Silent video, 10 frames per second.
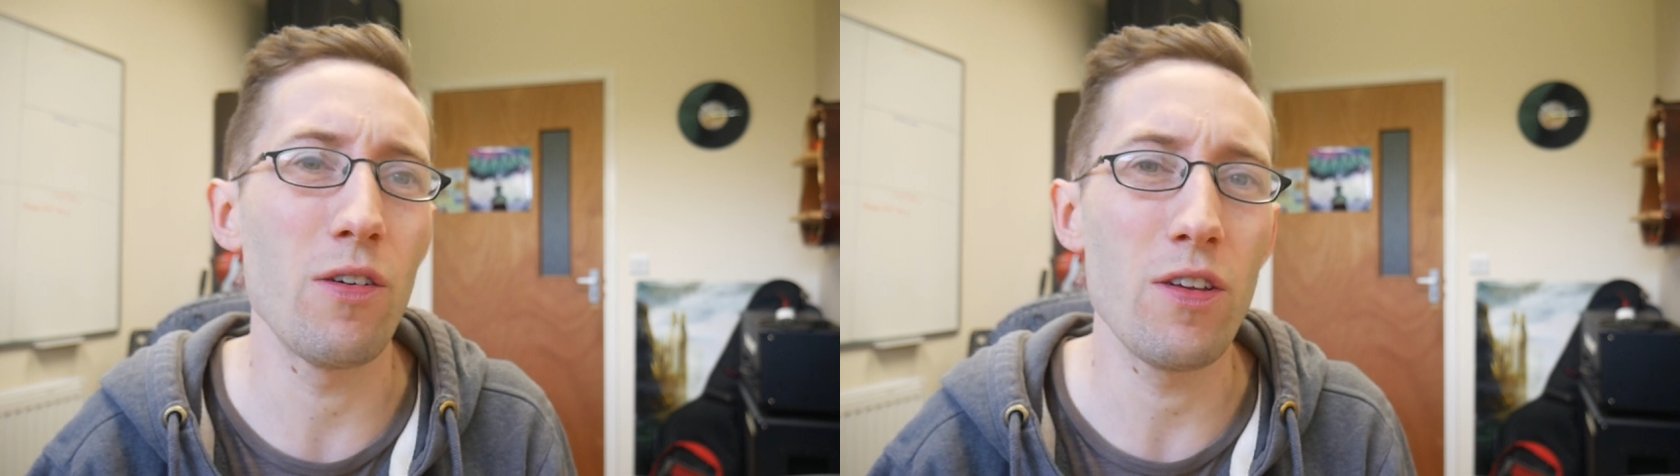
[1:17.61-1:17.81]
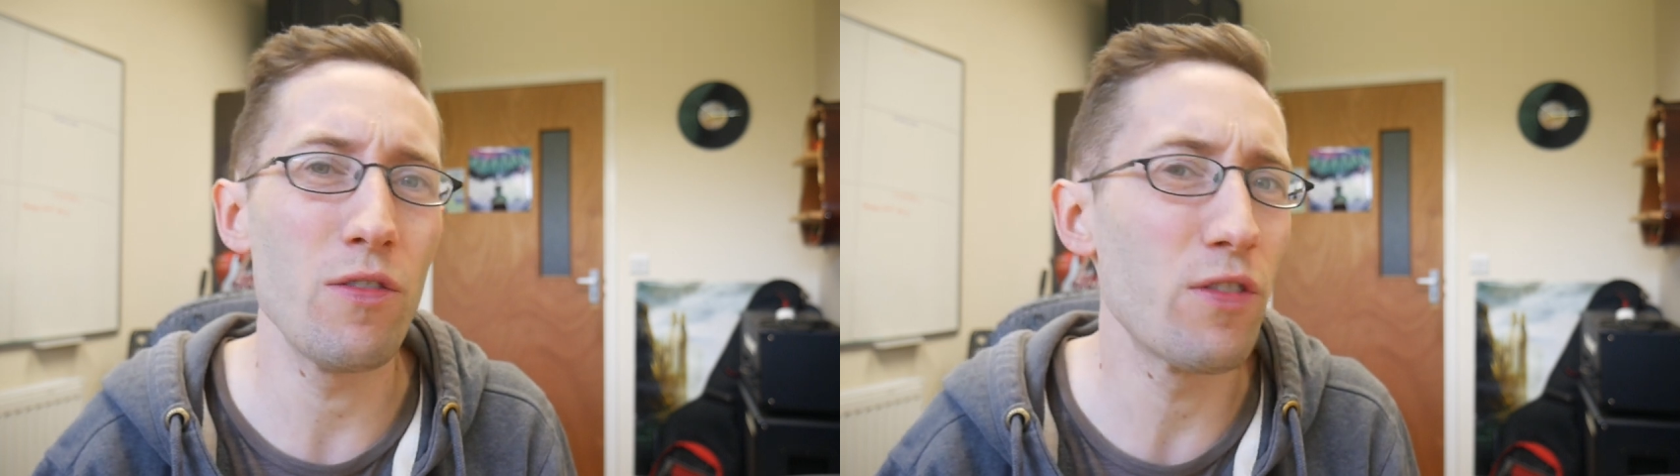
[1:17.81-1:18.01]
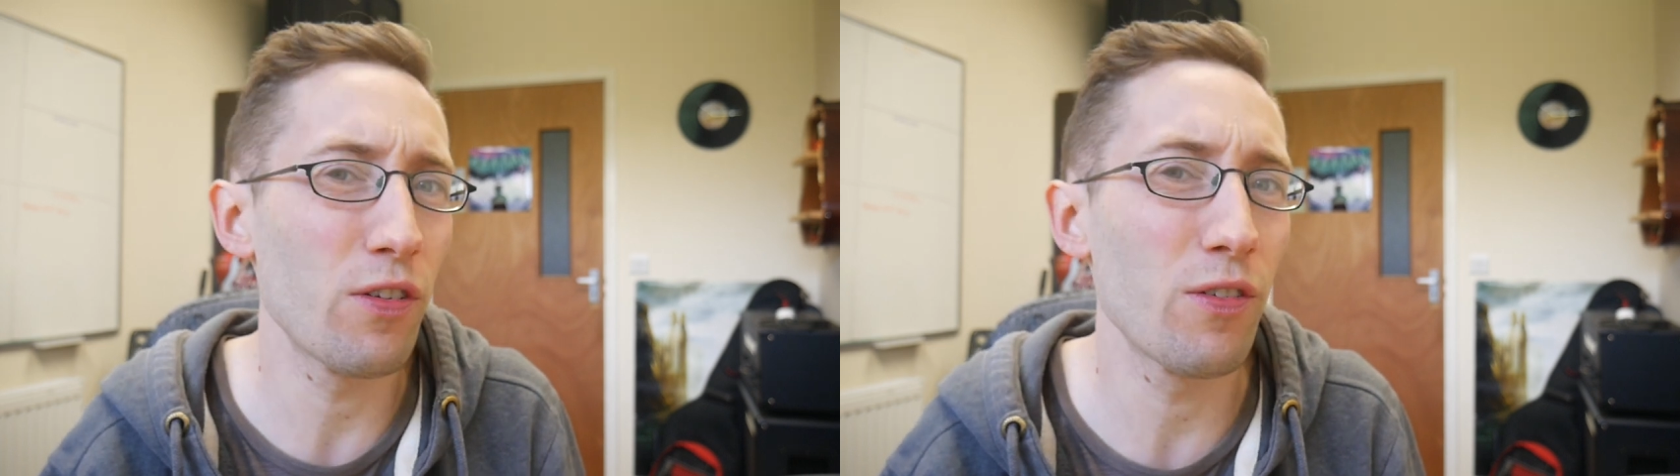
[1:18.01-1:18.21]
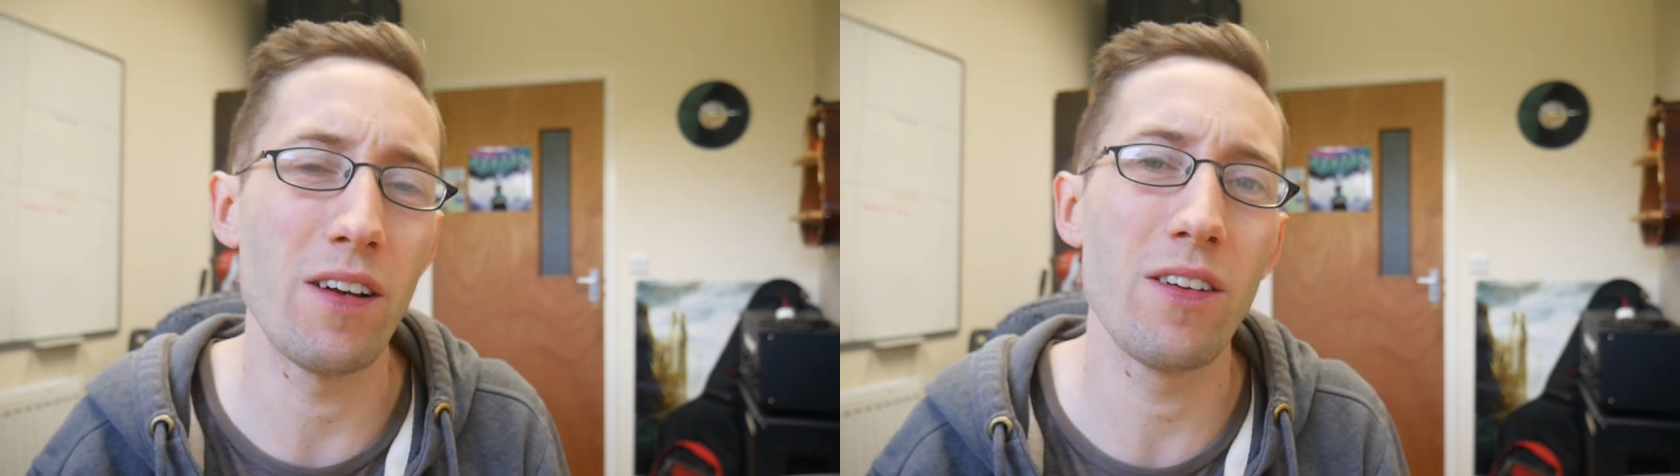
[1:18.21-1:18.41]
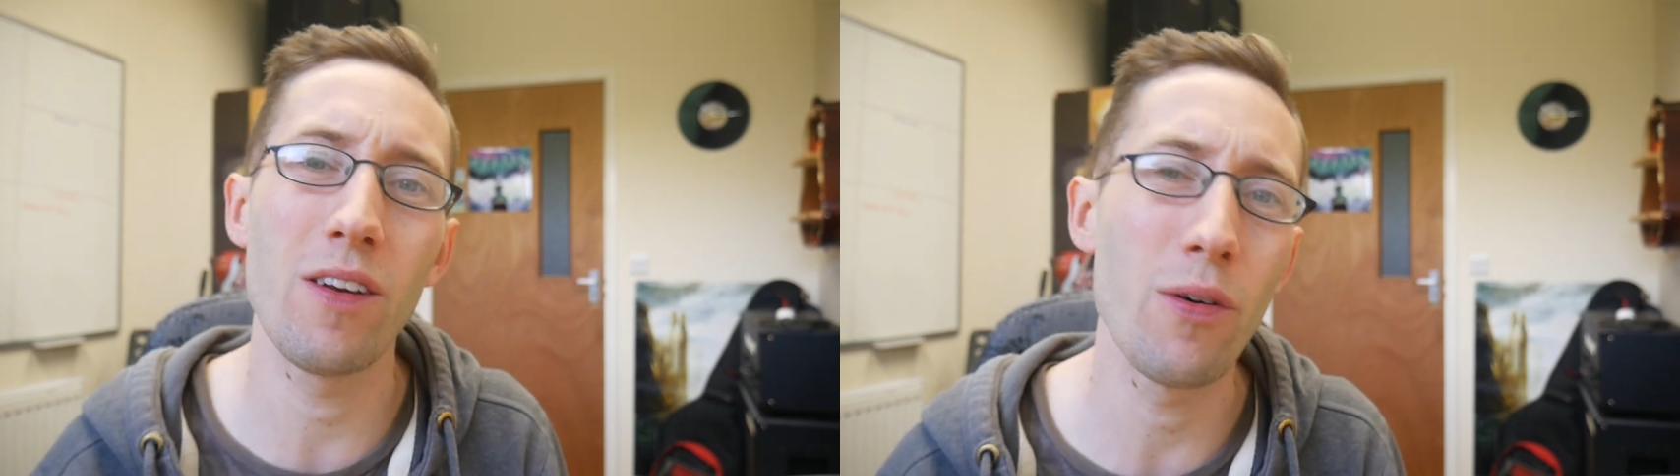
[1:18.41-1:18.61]
you just, I
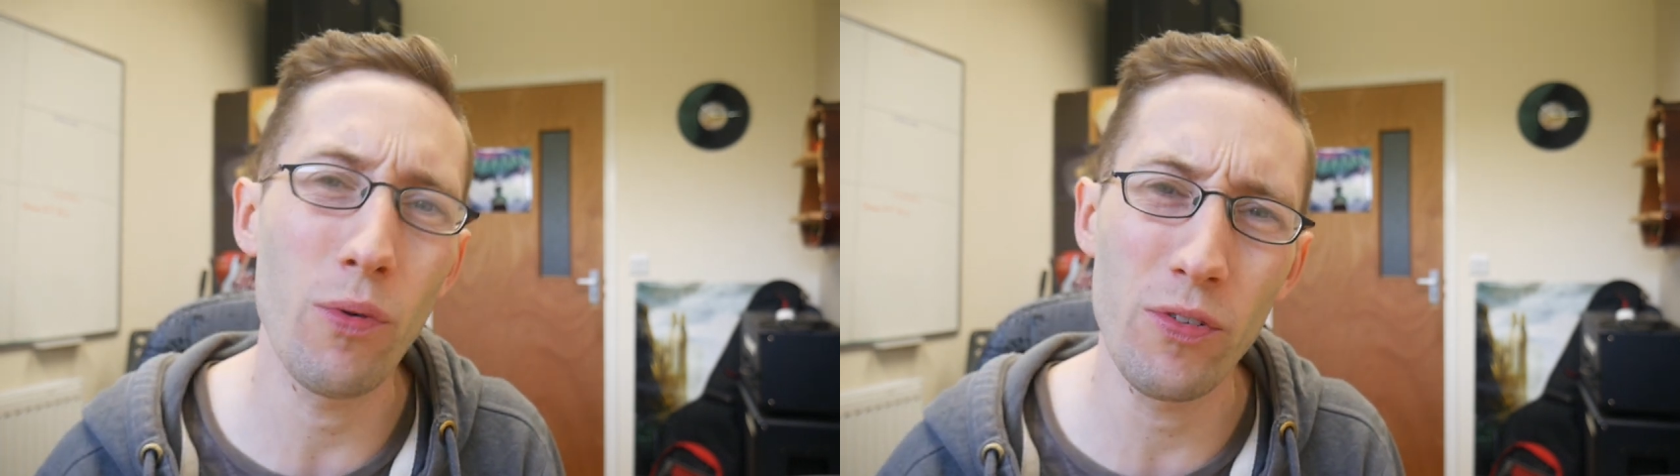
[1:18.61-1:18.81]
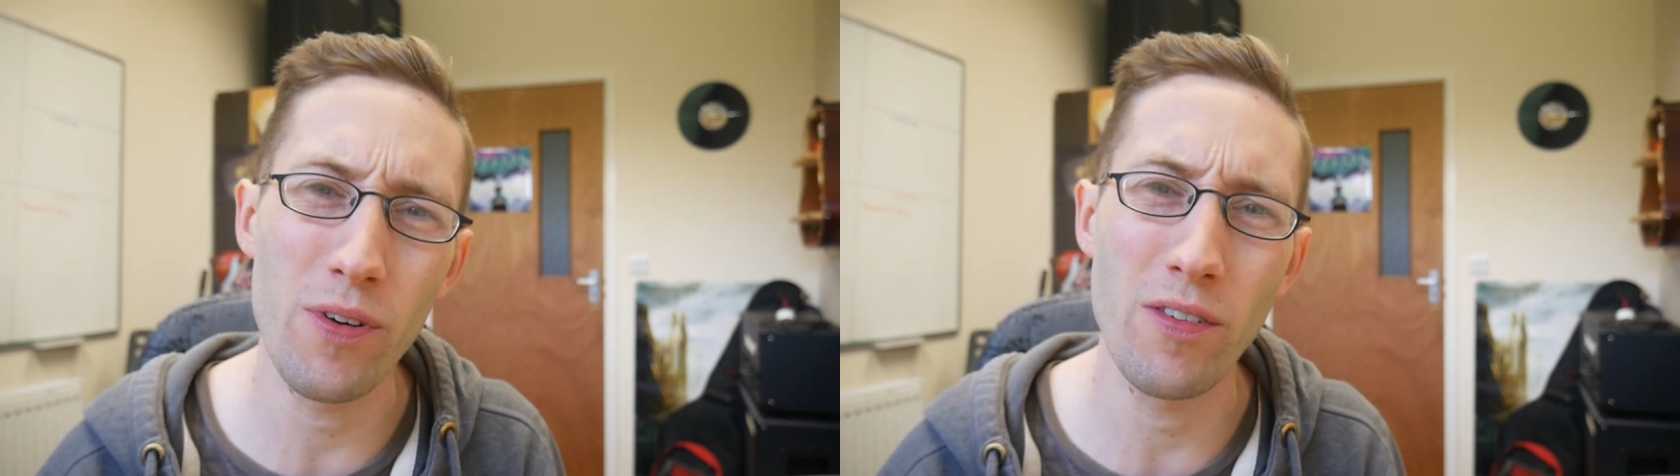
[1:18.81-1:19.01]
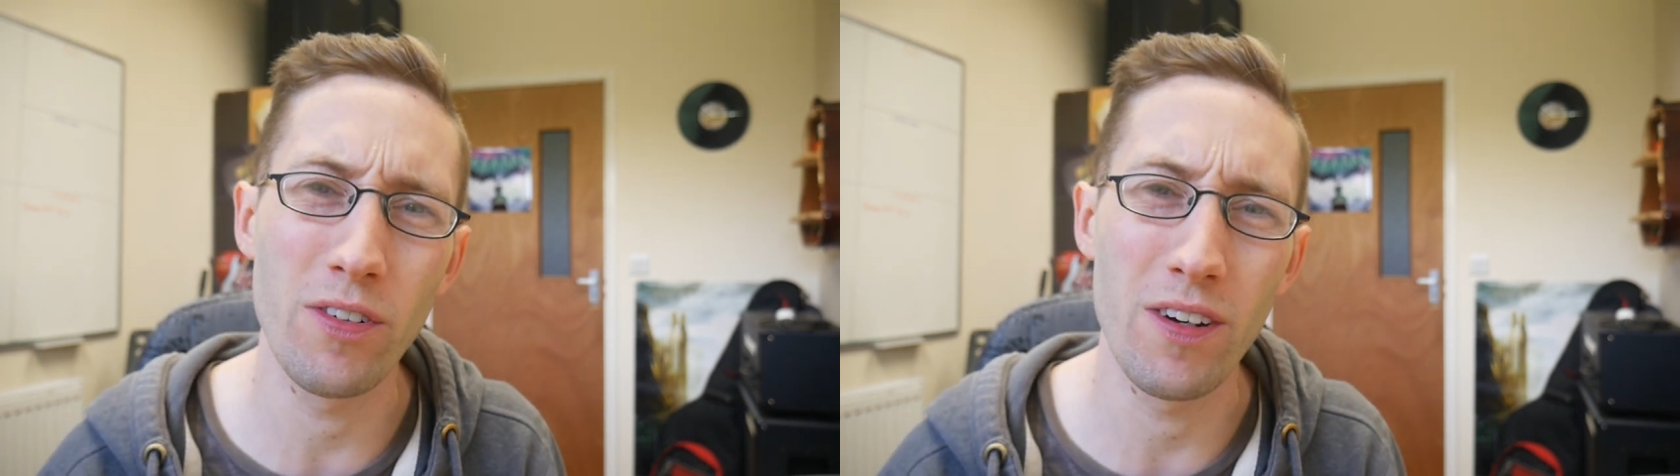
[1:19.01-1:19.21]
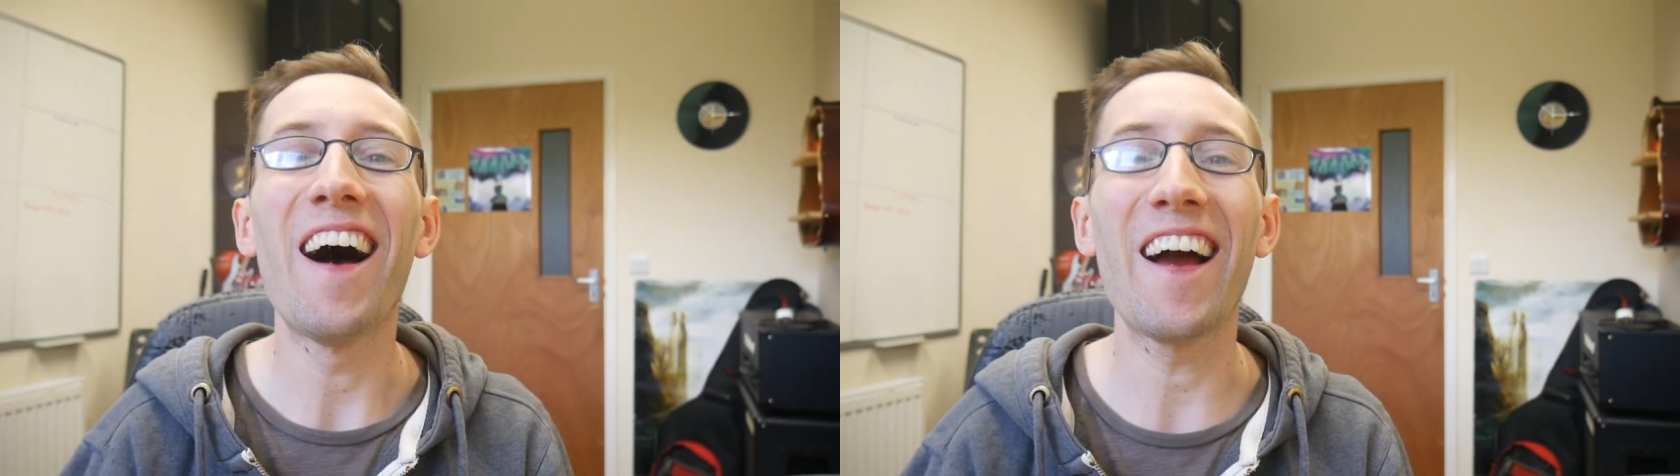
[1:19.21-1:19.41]
don't know, what's reverie?